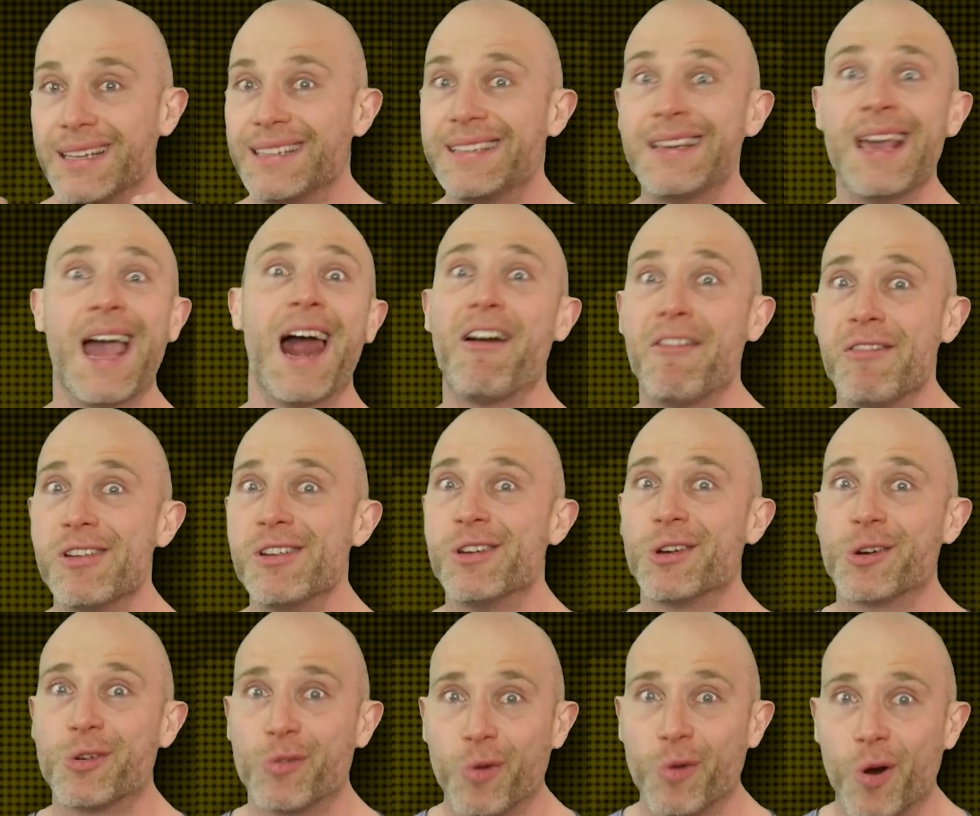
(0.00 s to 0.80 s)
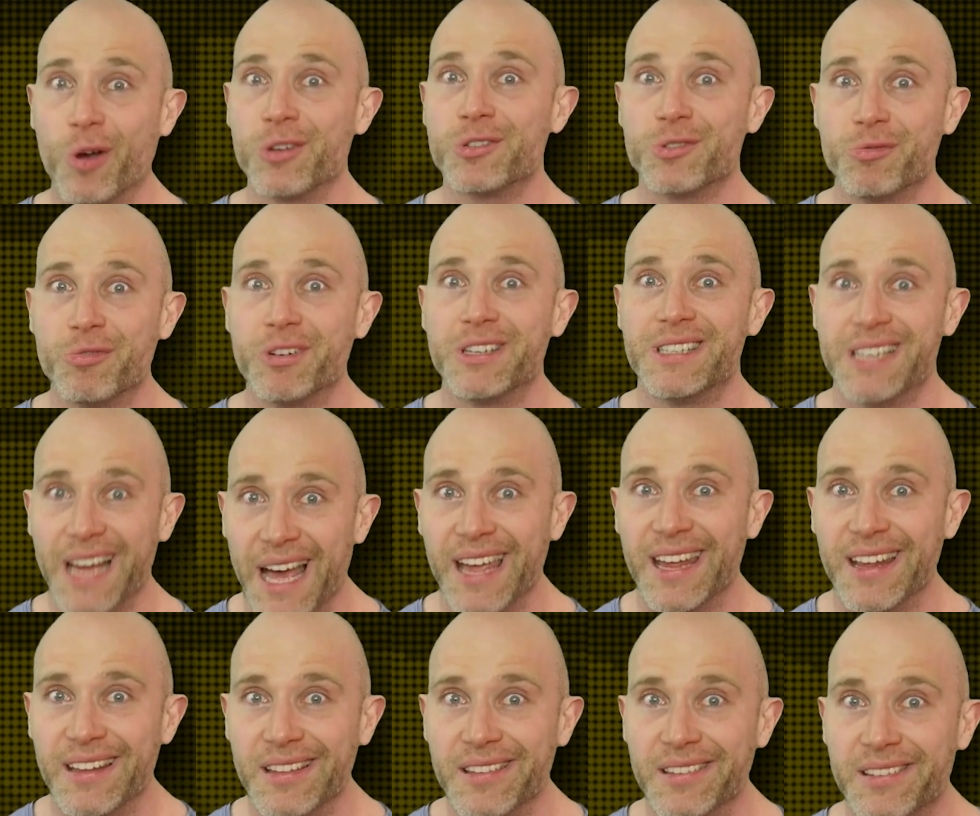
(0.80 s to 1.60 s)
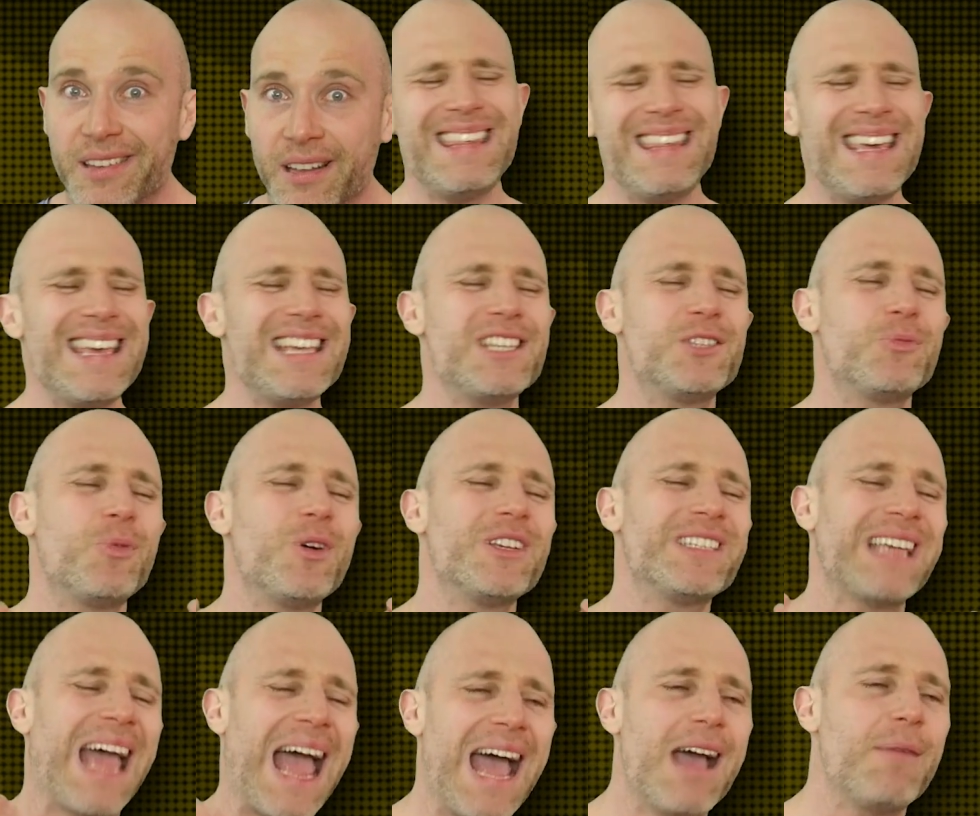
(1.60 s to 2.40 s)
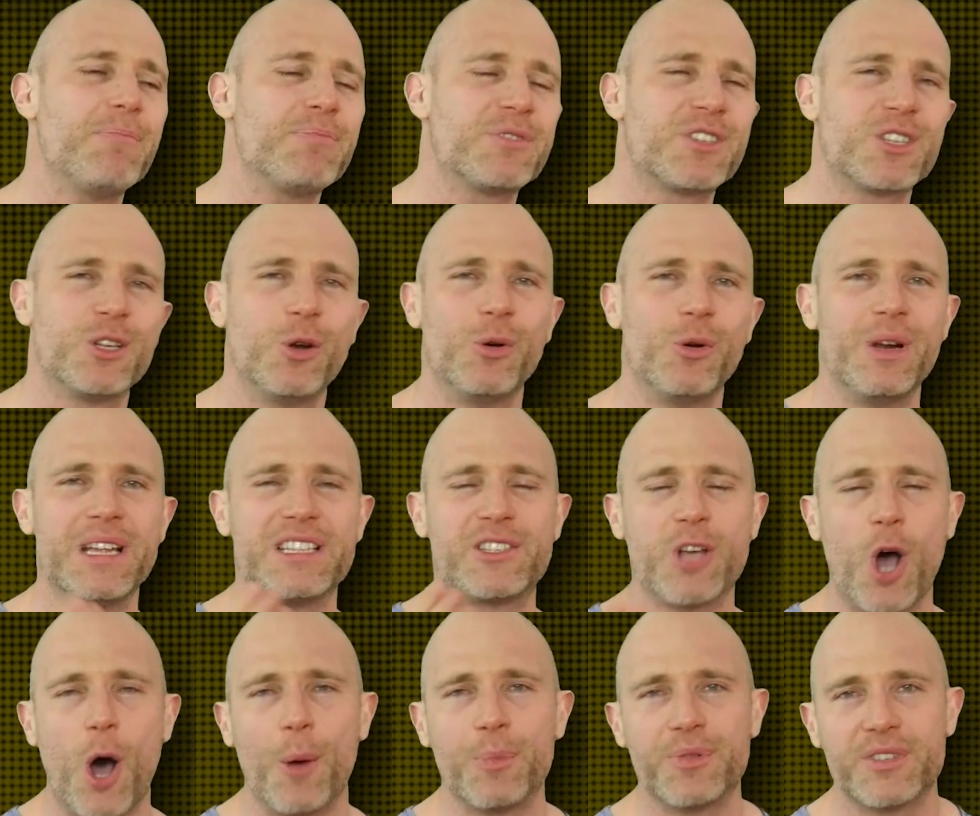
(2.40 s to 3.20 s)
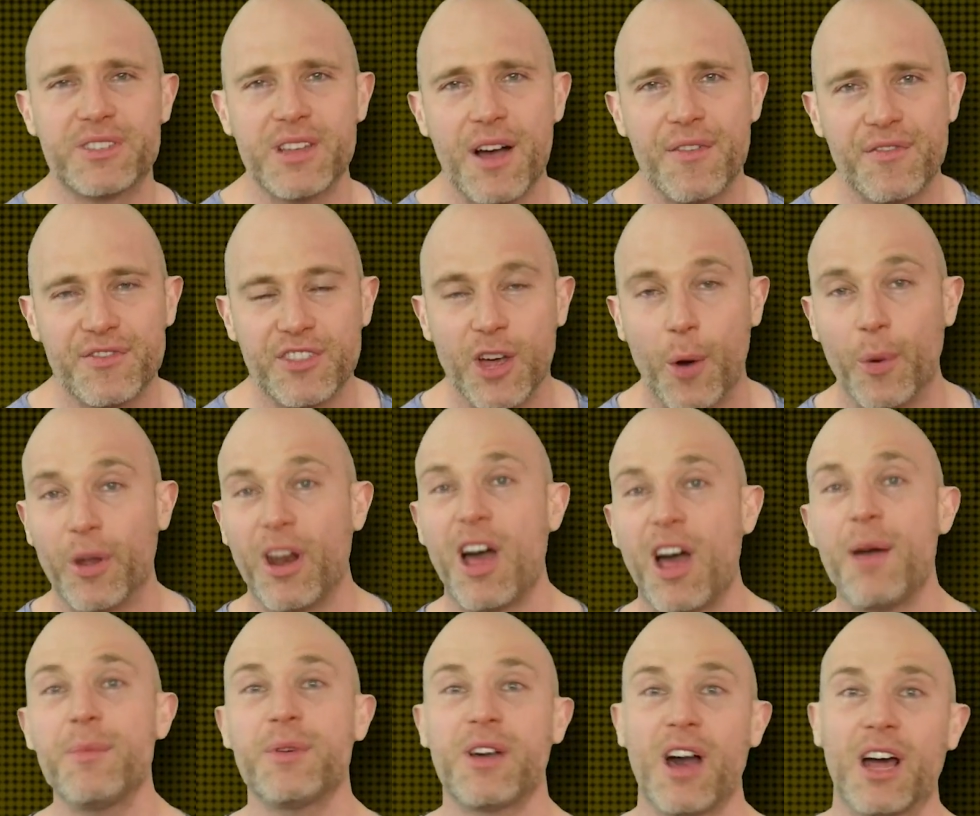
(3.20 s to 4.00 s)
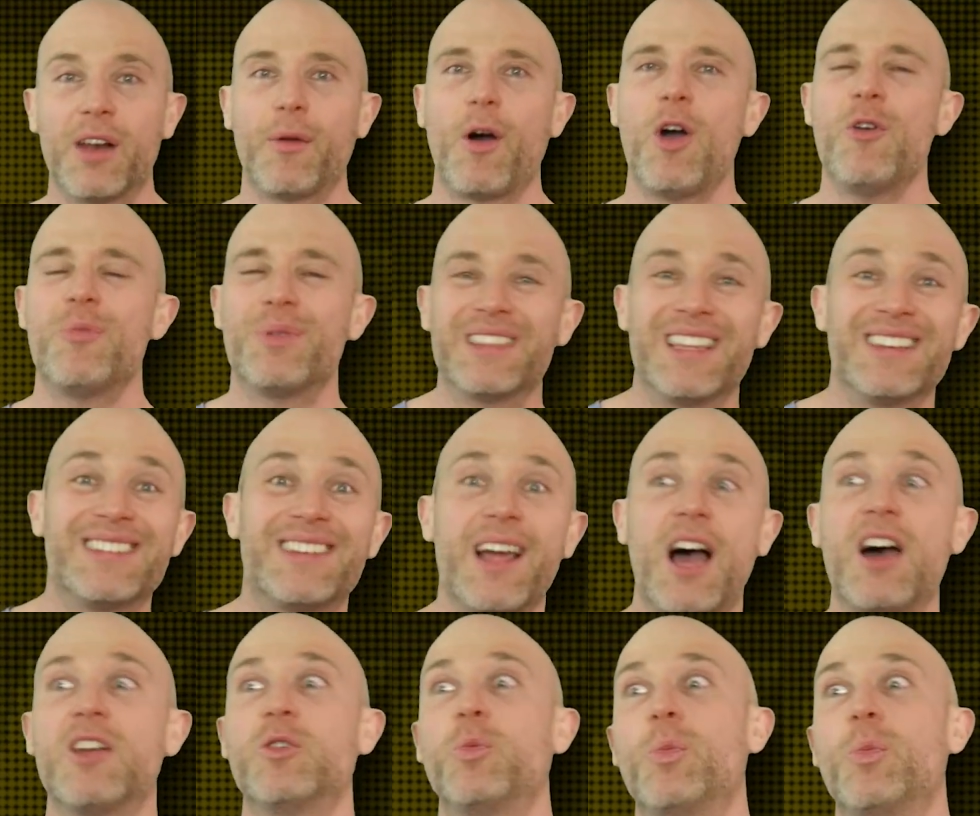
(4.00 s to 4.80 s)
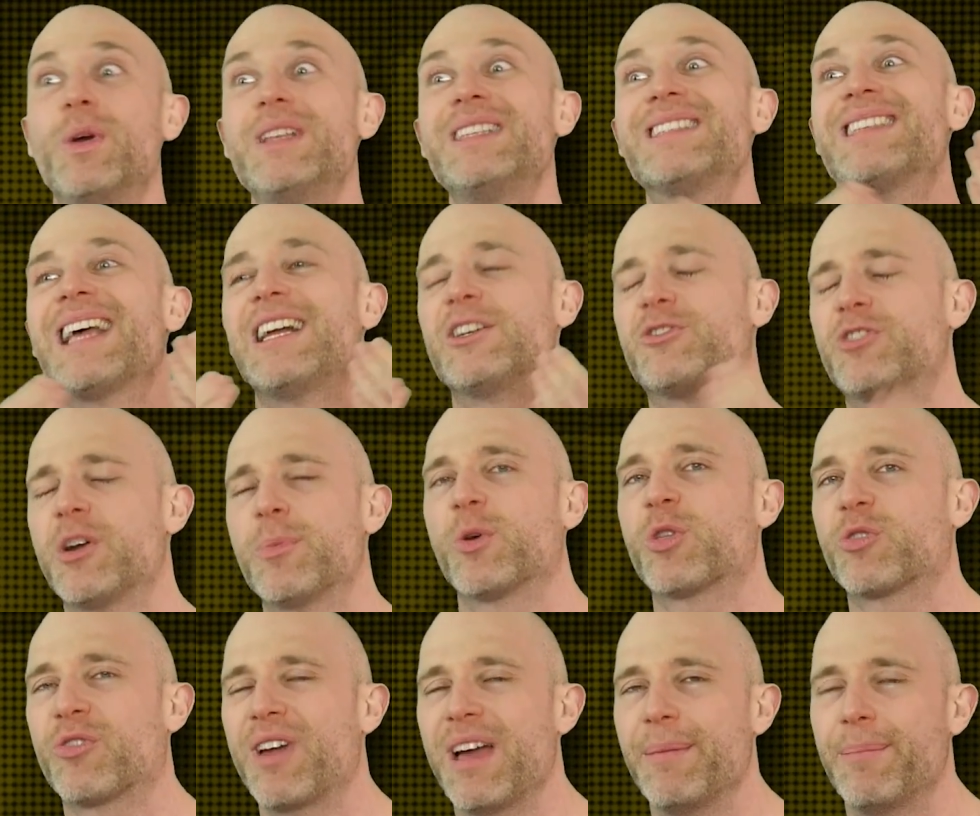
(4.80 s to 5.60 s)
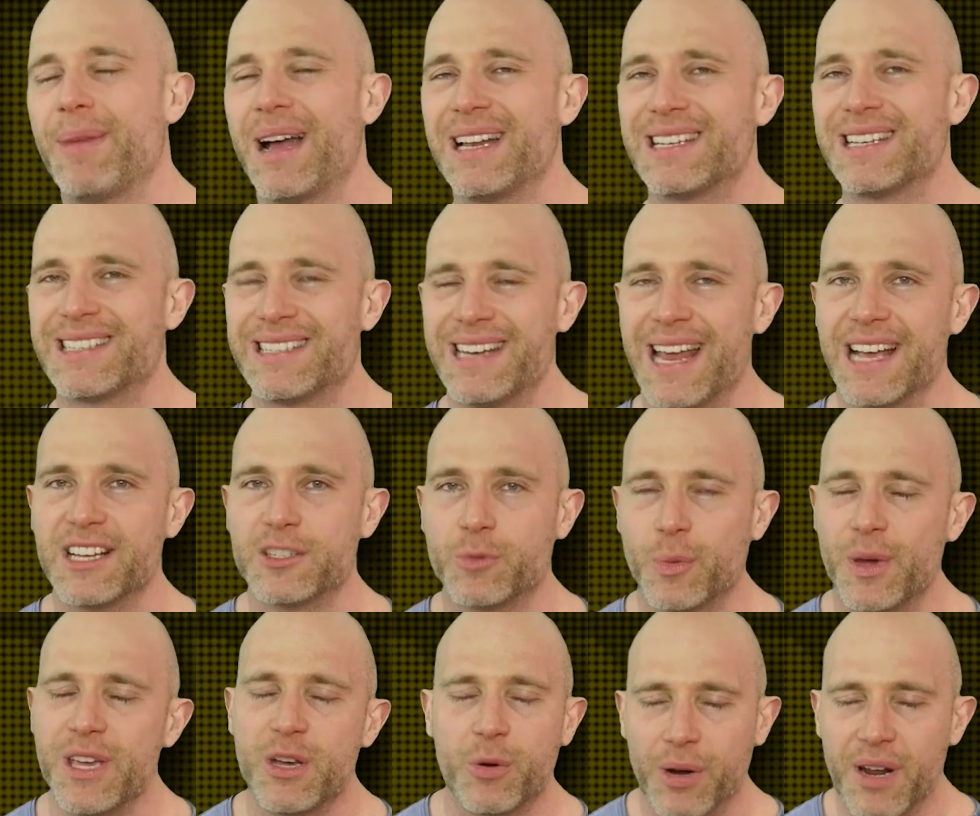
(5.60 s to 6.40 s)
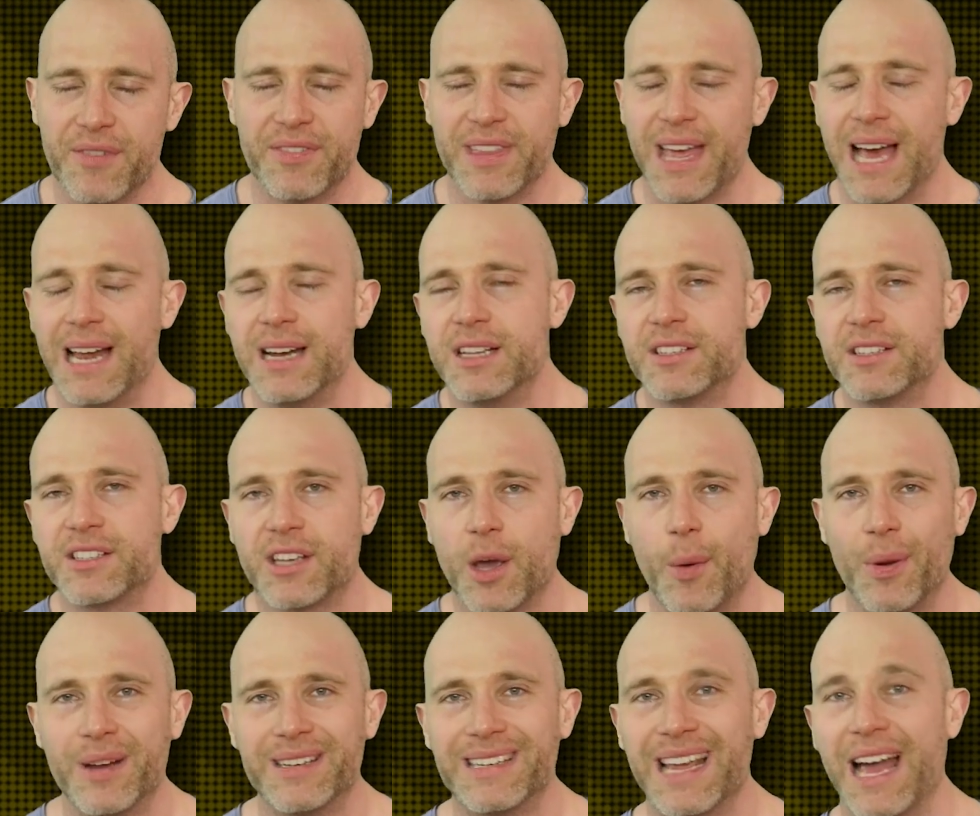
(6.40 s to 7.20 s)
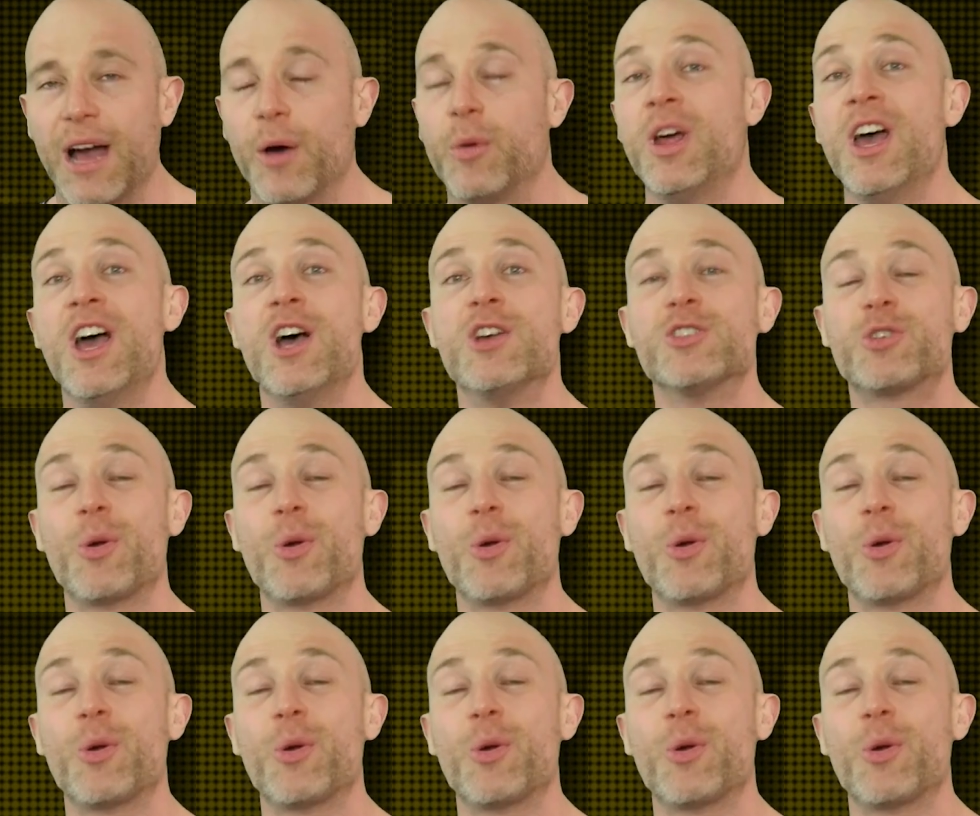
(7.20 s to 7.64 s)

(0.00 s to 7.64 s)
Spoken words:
Karrion Kross retains. This was absolutely top stuff though, and I'm kind of hoping that Dunn wins that triple threat match next week, or whatever the hell it's going down,